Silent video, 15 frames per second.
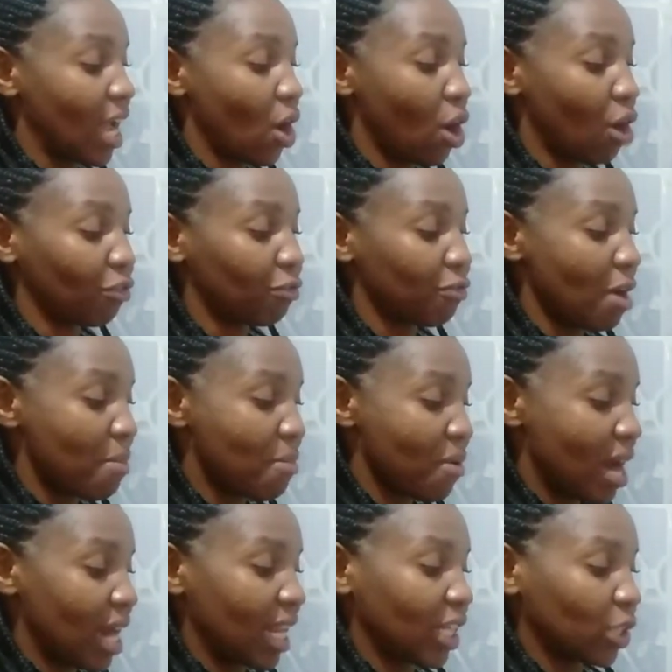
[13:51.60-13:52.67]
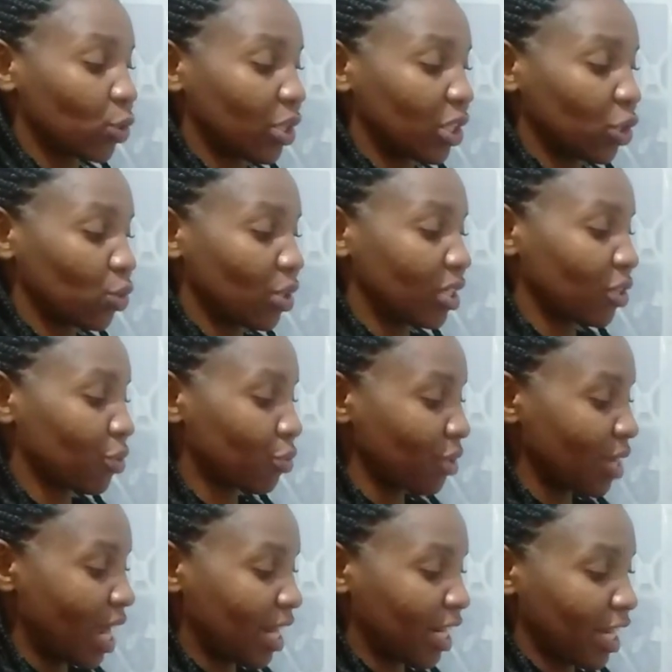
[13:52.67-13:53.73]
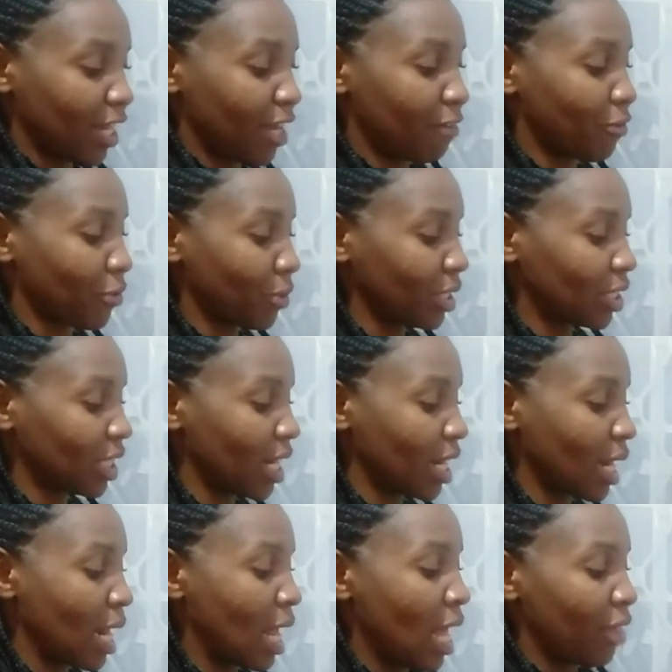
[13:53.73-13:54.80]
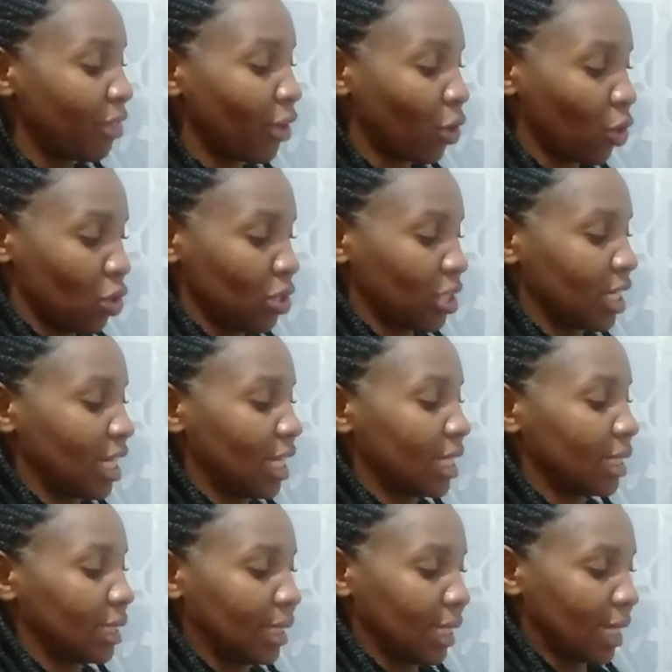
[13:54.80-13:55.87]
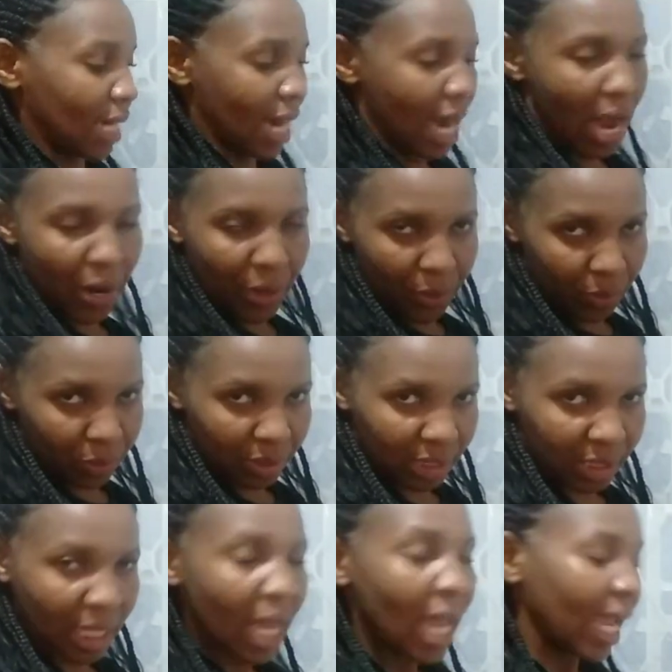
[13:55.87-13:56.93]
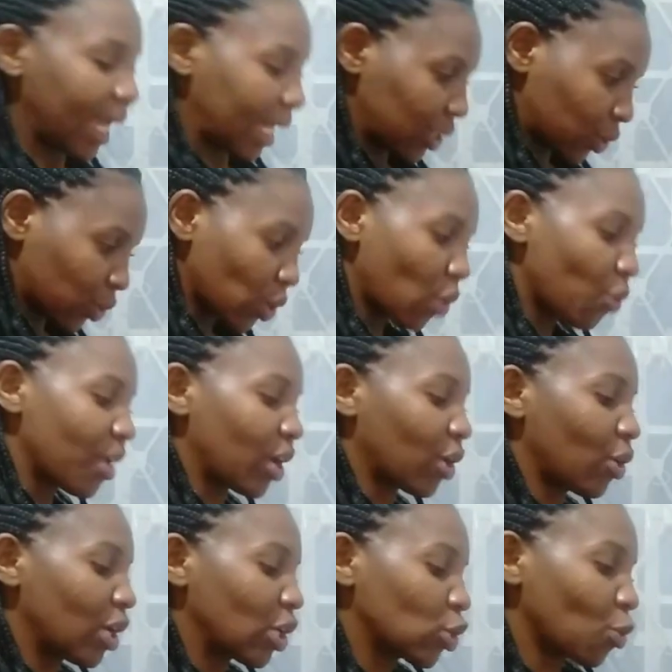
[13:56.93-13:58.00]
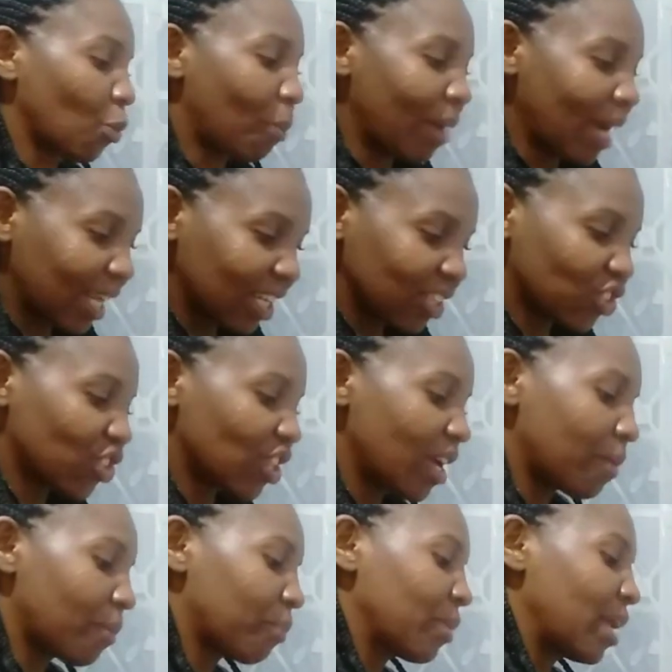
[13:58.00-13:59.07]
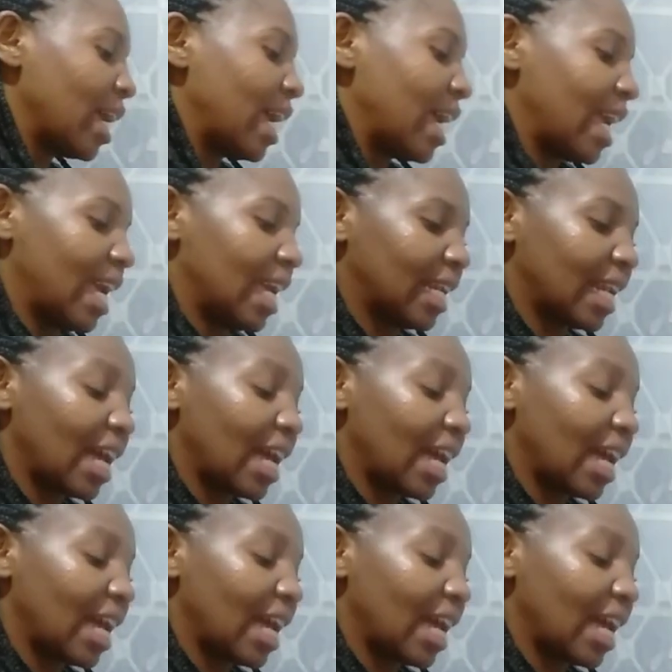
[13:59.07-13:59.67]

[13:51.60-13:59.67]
of February 2023, and I have written the contents, carrots. And so we are going to package them. And